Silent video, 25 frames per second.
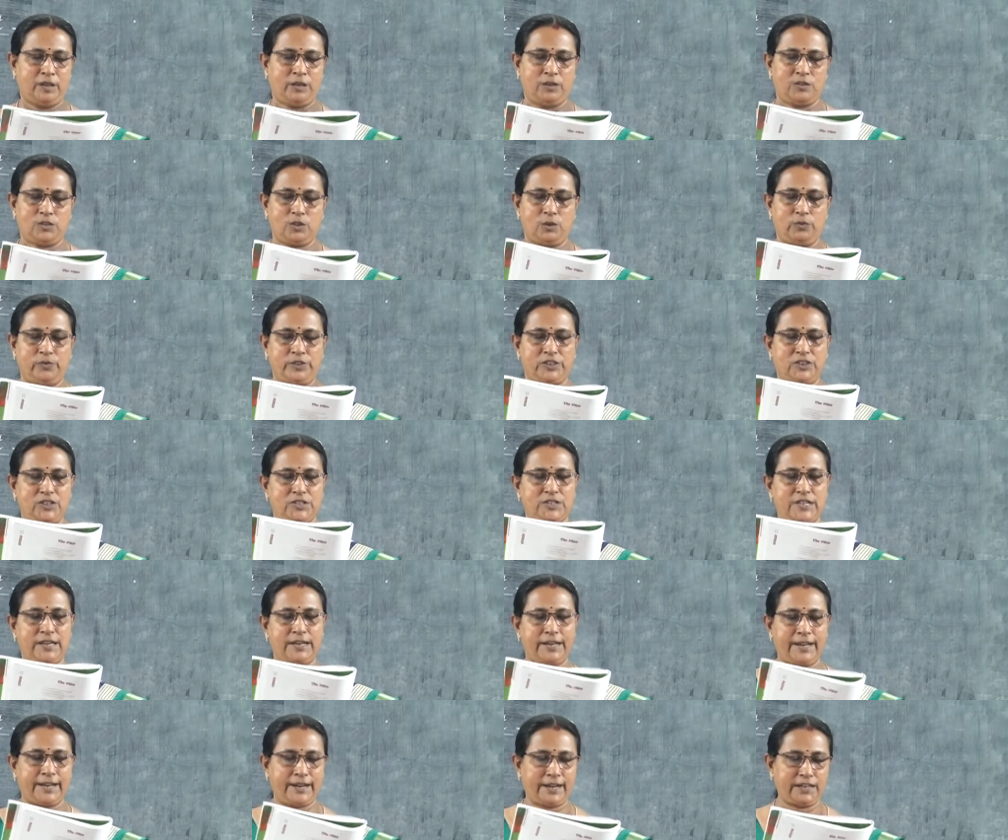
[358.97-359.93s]
So which is
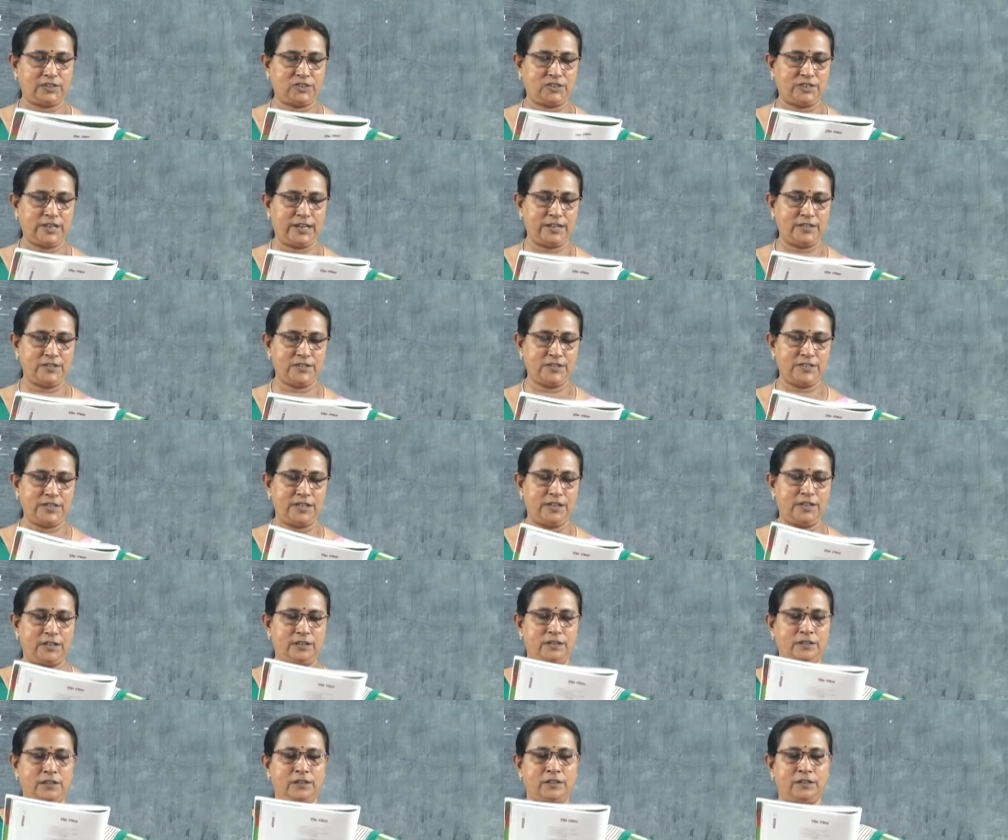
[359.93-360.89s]
the correct
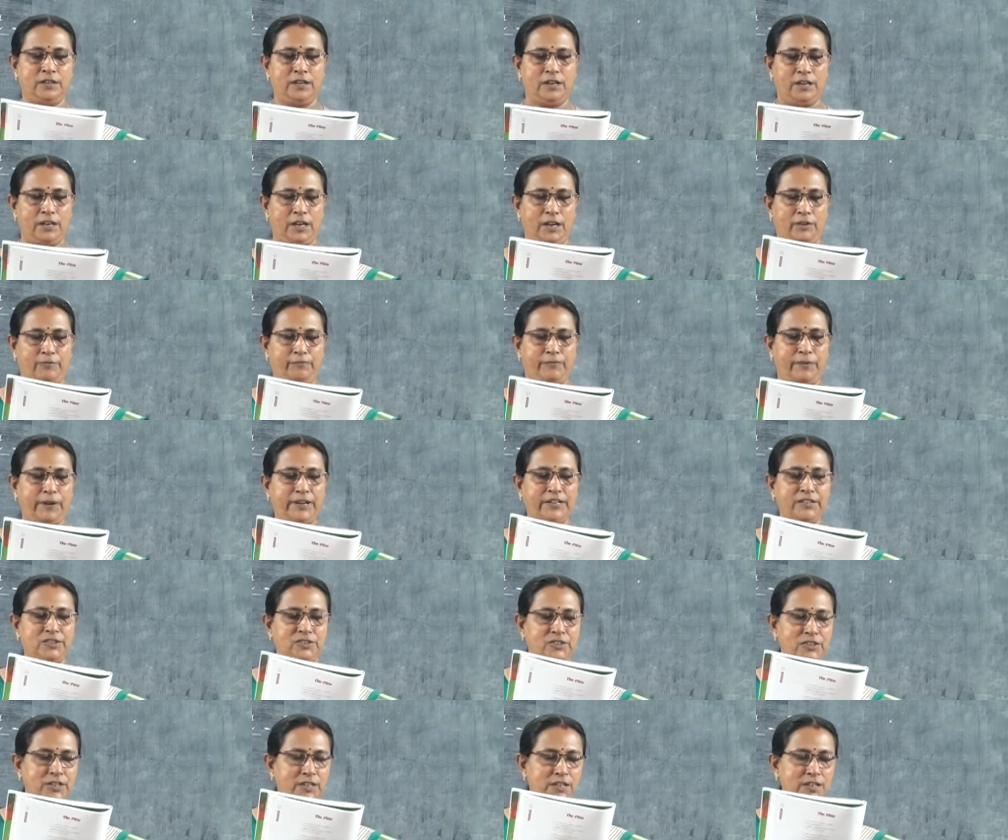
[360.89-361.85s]
answer? A
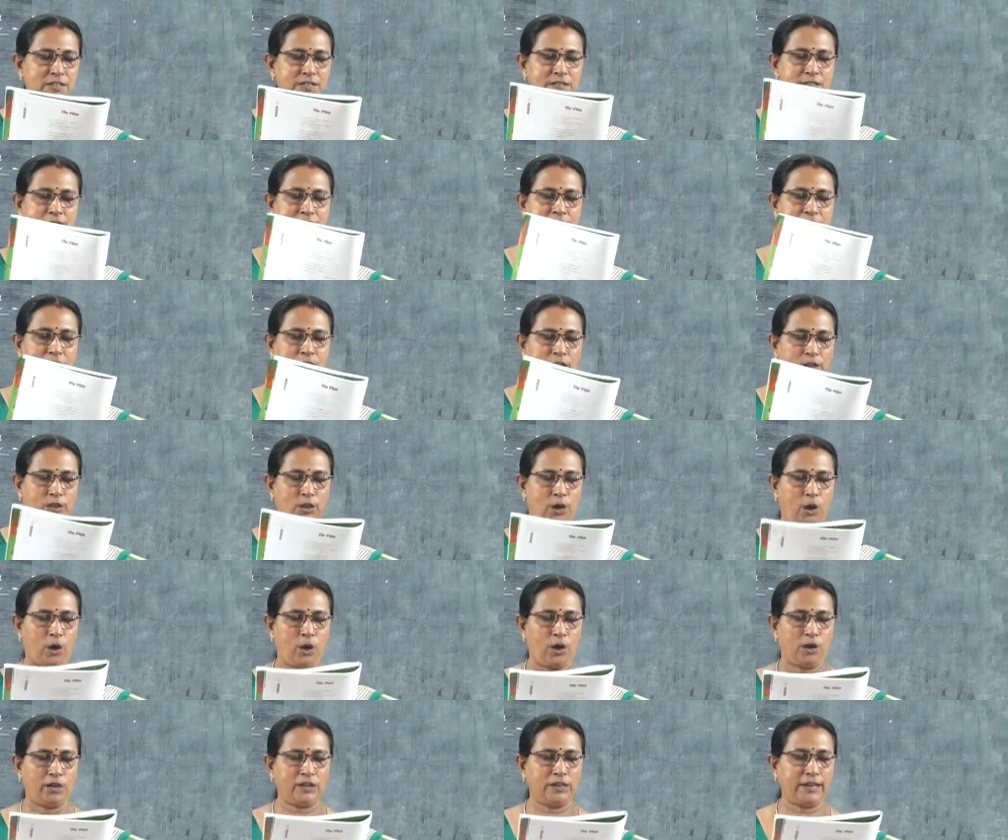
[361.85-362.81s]
flint is
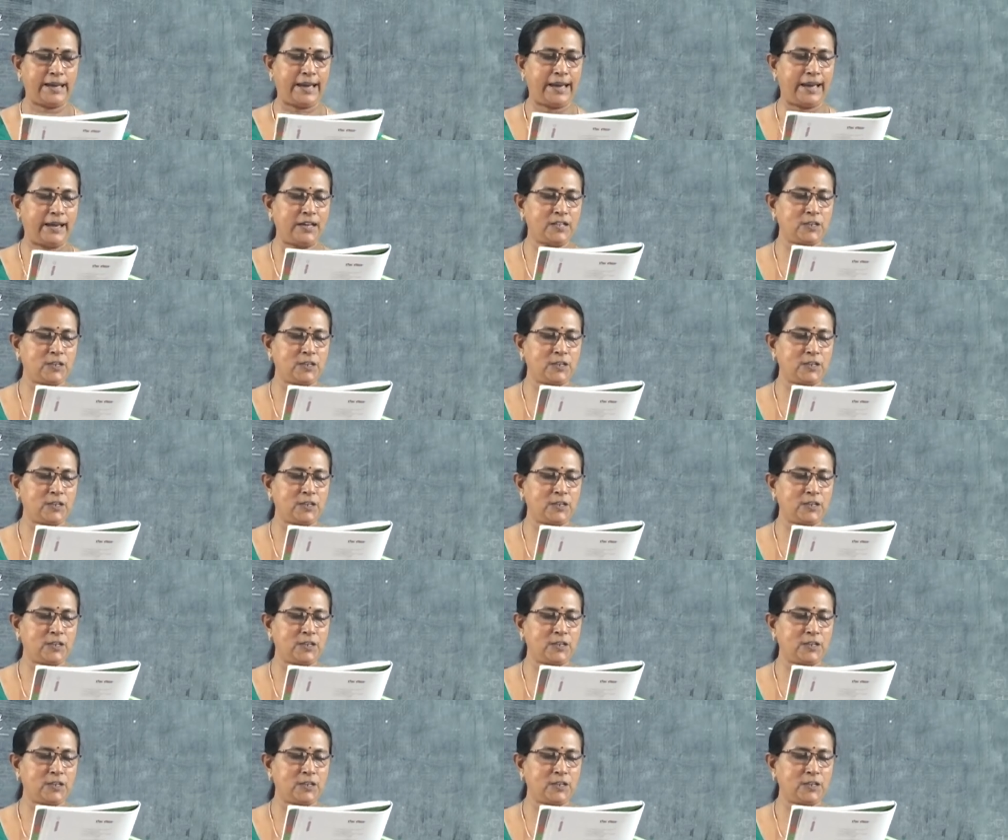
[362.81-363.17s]
not as